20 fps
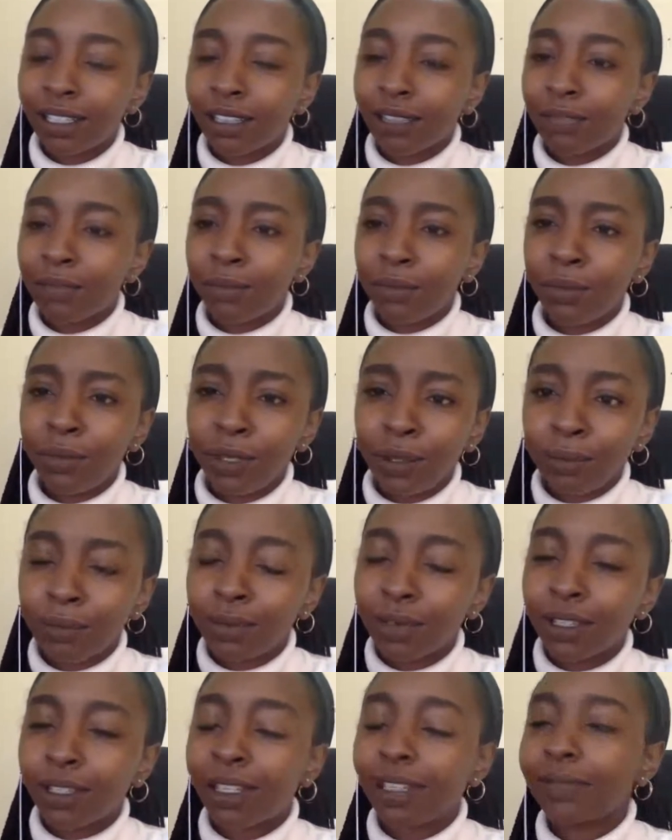
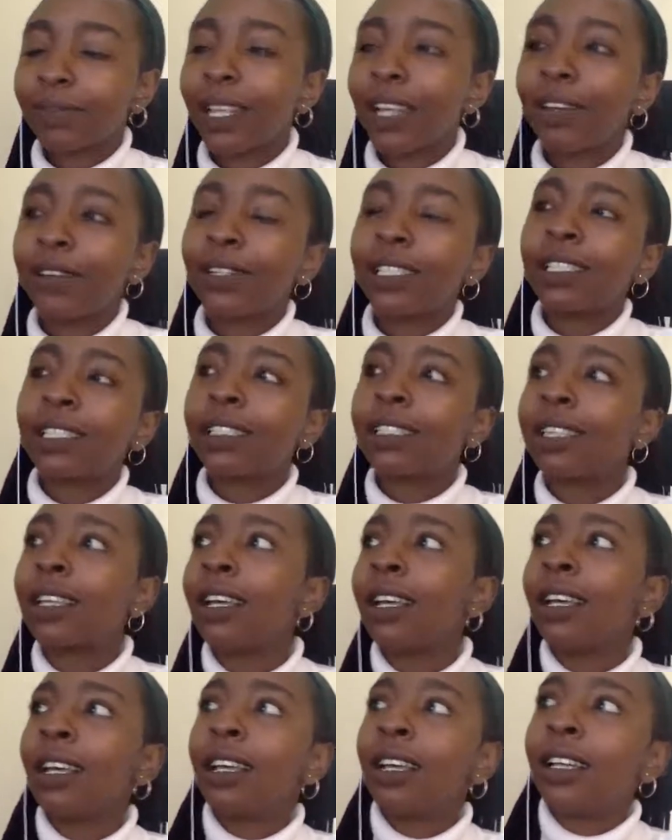
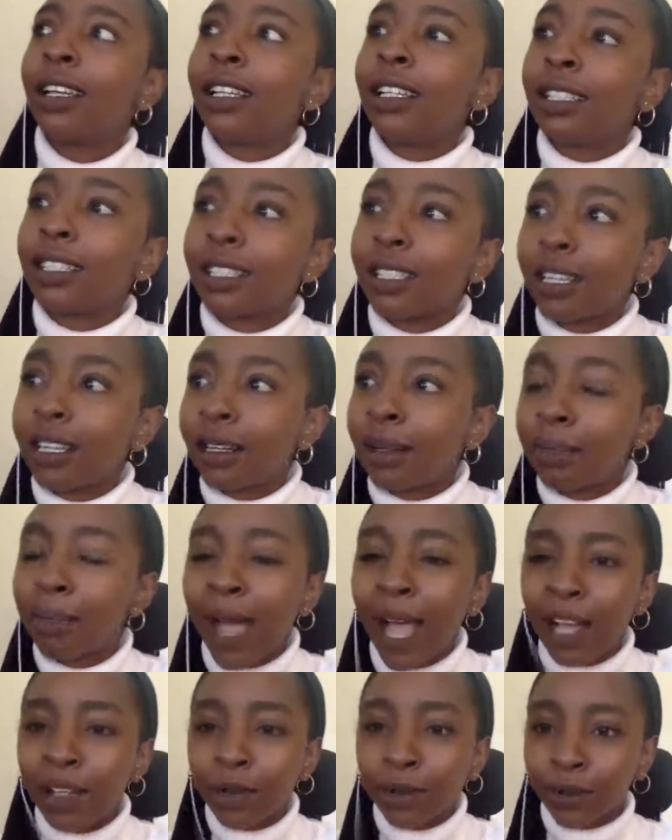
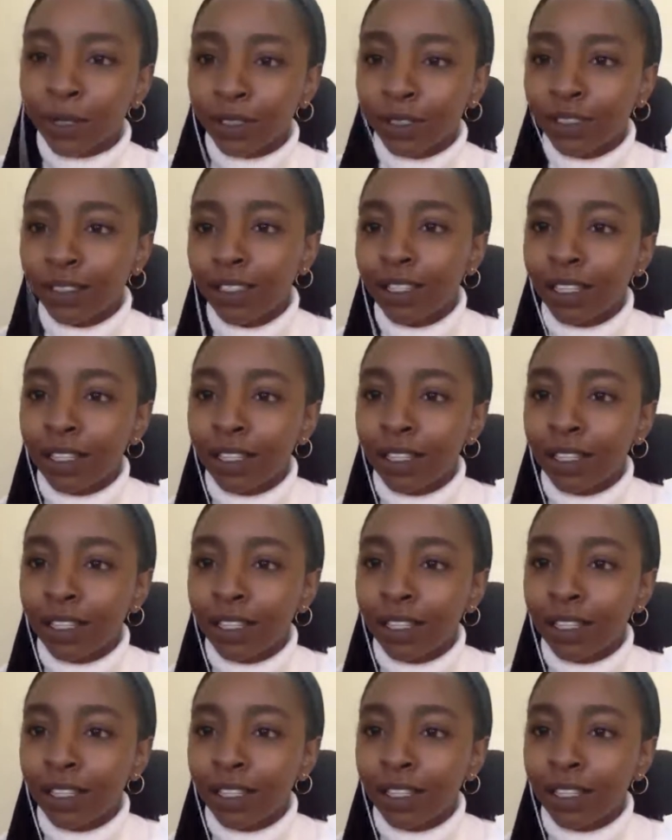manual.